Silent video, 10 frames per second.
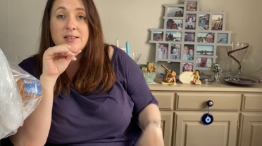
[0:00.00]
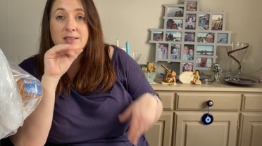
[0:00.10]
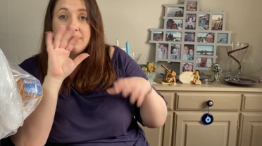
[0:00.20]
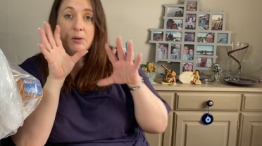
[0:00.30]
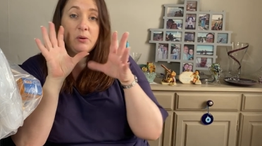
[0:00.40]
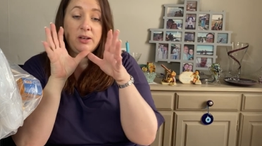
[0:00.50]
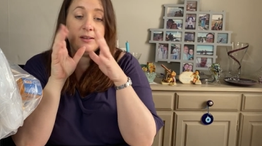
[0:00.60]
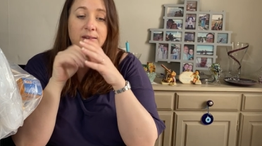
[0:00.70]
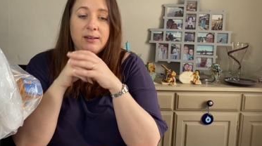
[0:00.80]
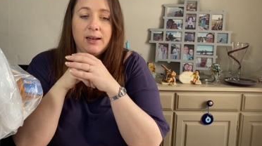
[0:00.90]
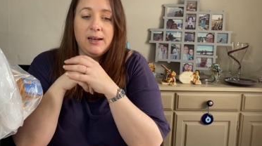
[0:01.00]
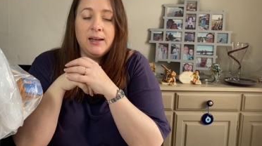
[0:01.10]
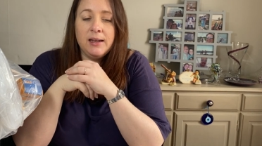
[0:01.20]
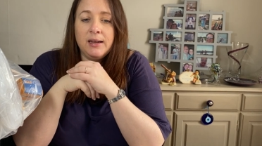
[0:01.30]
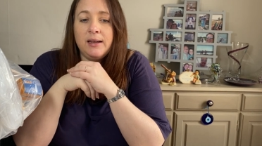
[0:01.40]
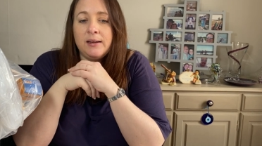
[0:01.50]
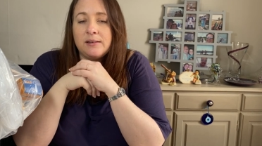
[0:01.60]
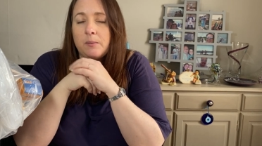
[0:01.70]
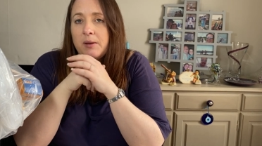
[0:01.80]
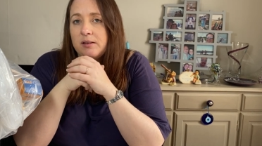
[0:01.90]
and see what you can see.
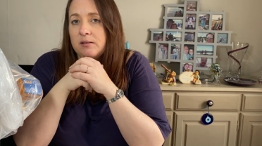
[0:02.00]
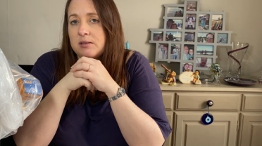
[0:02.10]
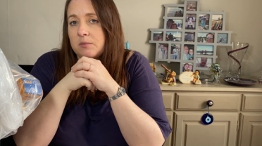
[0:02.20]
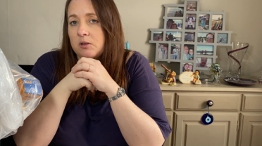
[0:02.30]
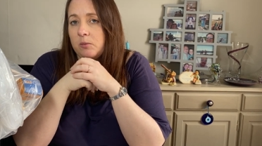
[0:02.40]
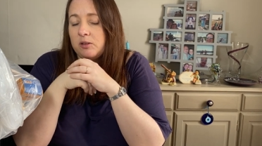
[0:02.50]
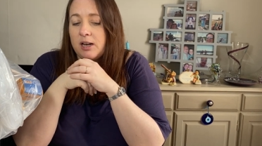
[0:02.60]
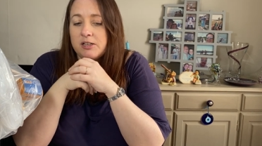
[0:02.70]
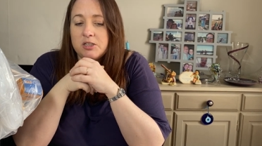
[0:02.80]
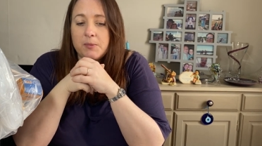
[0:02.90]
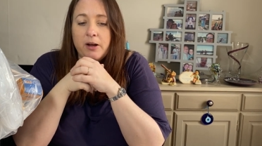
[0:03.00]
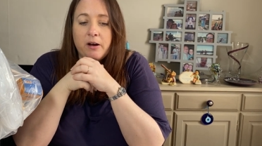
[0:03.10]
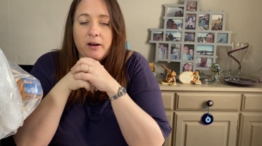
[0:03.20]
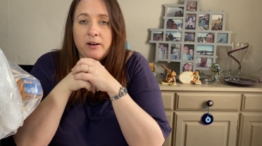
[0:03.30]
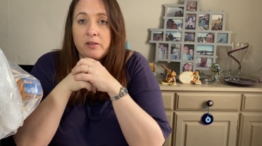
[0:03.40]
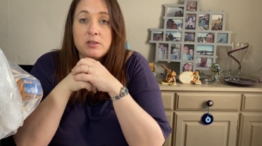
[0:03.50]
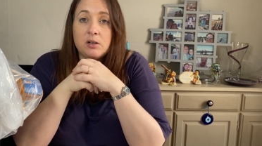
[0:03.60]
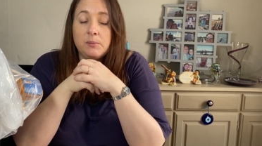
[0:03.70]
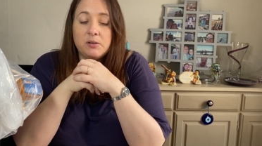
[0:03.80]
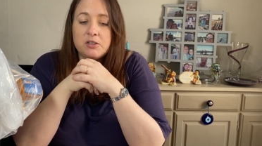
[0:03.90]
Something sometimes catches my eye and other
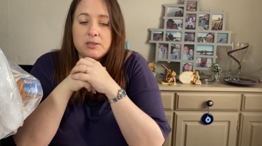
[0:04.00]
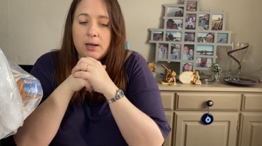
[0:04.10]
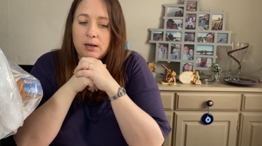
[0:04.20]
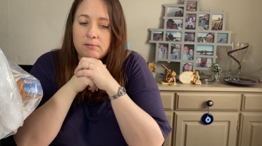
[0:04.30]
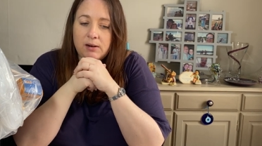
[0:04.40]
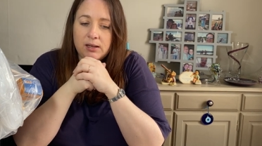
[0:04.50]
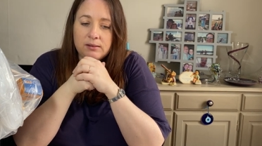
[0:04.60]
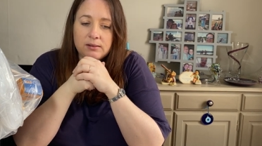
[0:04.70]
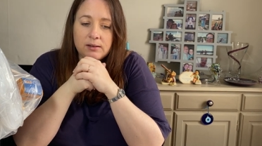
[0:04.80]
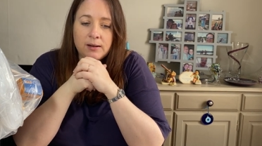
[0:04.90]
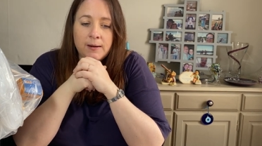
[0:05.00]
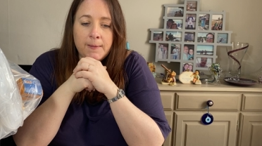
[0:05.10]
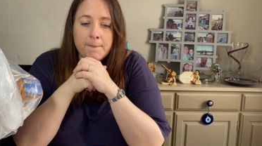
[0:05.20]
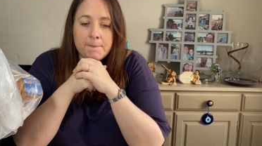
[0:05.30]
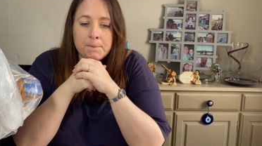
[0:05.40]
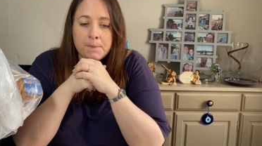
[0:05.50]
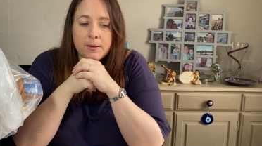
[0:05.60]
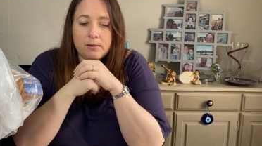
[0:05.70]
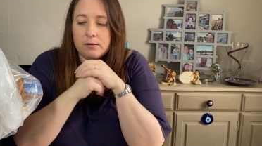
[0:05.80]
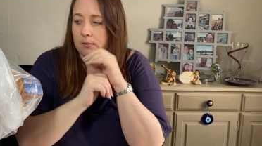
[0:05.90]
times I just take a risk.
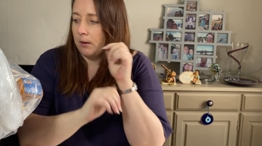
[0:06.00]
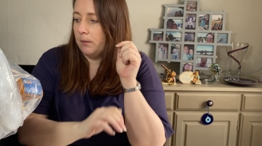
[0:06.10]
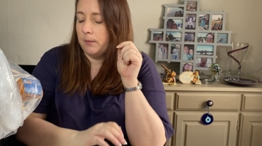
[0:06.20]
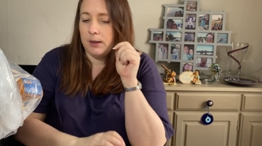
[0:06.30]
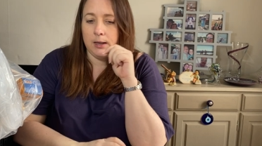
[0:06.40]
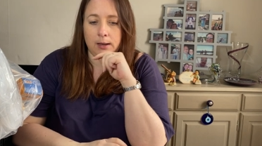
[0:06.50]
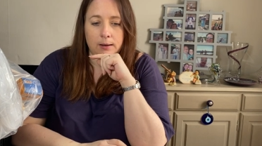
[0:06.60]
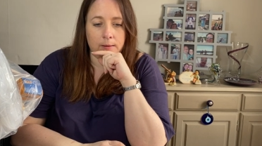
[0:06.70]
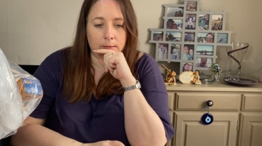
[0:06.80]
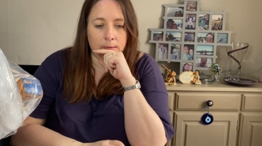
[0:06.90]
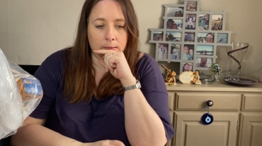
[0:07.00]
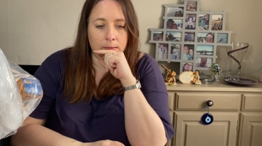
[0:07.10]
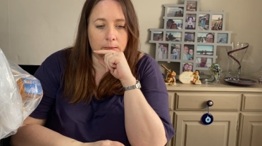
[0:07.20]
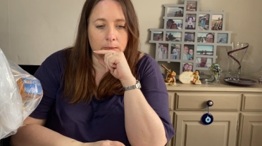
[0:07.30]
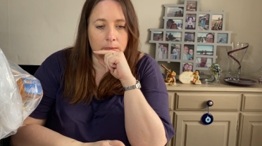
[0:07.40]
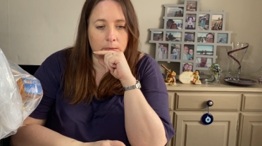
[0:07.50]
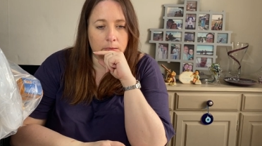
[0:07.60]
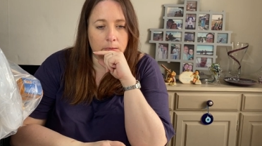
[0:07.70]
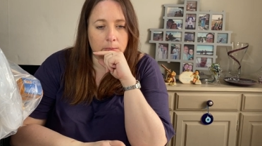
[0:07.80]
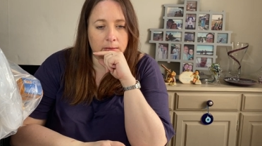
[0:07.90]
So in,
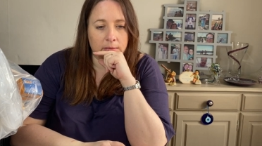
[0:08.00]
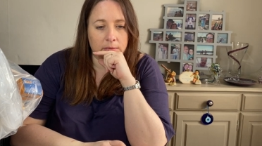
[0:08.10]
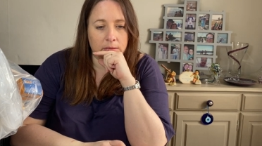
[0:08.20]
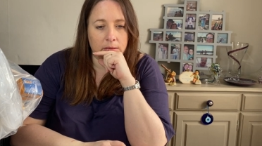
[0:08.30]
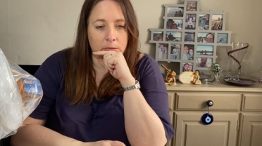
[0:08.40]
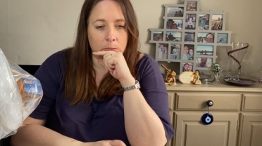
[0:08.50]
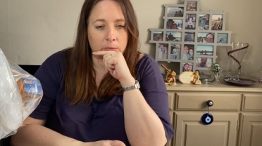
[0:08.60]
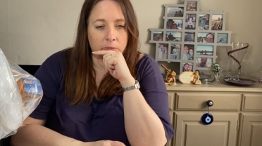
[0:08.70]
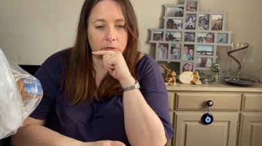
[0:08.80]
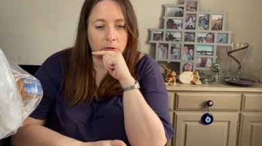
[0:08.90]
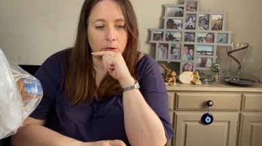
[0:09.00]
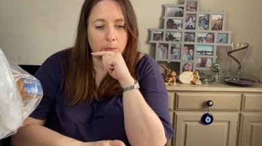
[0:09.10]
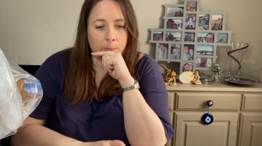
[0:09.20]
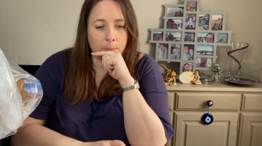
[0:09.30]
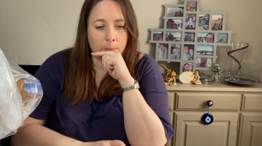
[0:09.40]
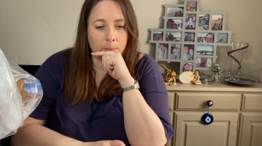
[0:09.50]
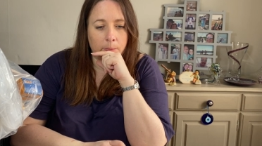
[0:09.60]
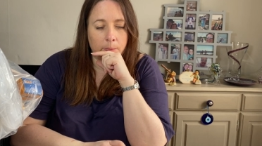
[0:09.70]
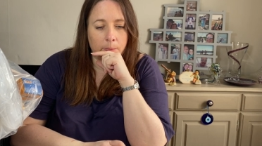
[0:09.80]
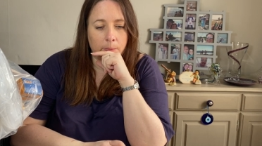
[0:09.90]
oh, when's this one from?
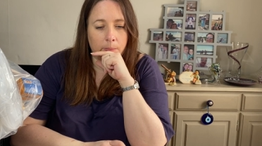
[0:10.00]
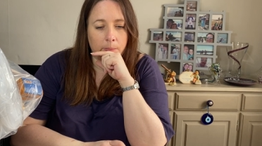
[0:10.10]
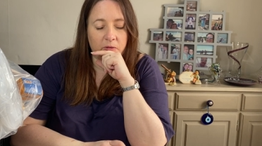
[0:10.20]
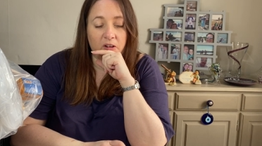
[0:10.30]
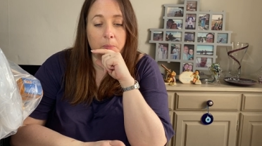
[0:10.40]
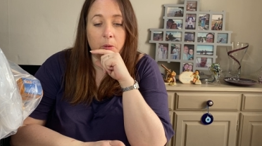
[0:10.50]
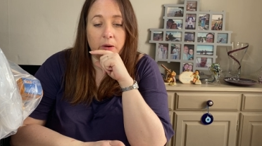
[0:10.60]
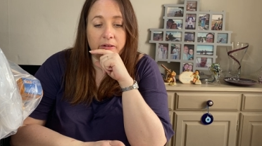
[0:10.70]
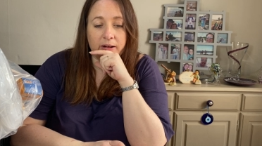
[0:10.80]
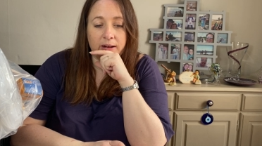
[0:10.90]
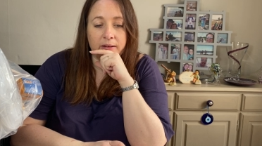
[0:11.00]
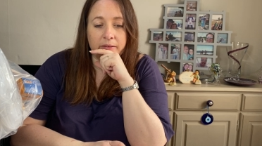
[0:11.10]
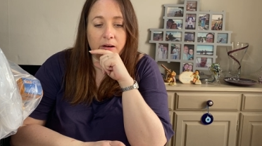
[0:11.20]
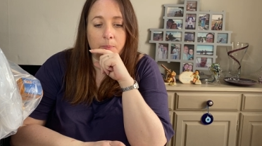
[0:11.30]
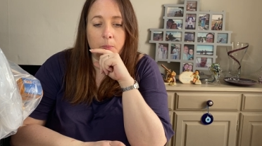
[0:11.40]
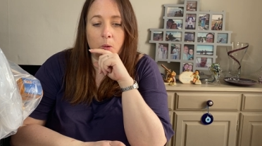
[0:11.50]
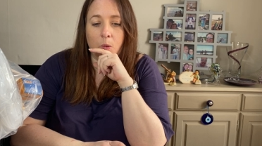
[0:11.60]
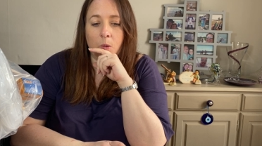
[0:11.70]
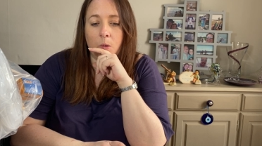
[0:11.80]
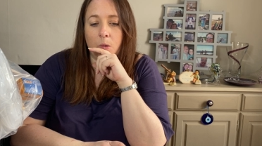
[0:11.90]
February, I
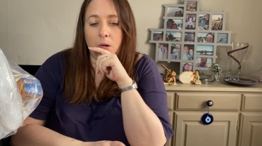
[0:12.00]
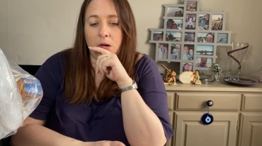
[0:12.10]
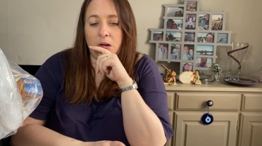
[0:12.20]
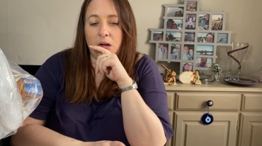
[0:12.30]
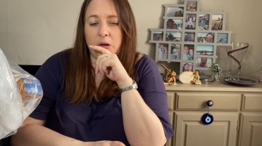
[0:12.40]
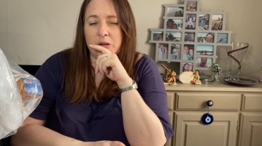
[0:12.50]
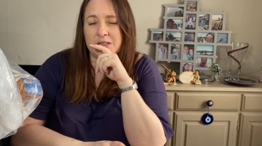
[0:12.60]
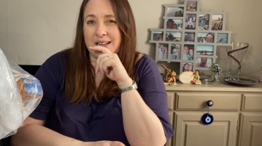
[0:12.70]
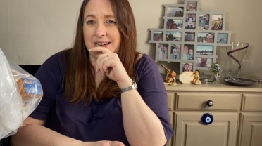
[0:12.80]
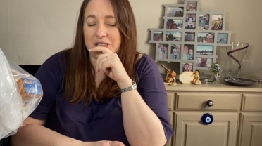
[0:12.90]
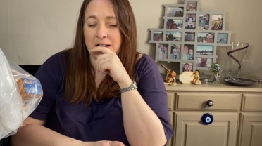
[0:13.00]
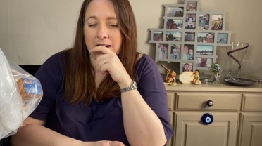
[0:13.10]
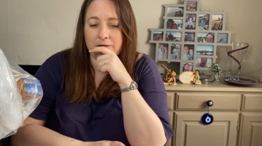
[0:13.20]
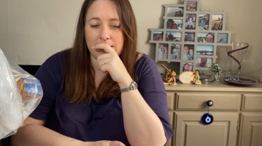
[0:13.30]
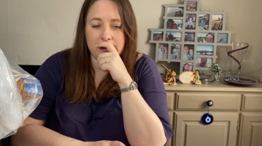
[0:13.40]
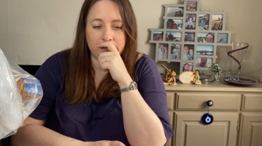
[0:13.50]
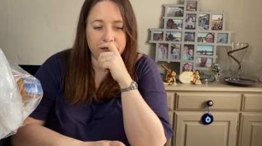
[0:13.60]
bought a load of stationery.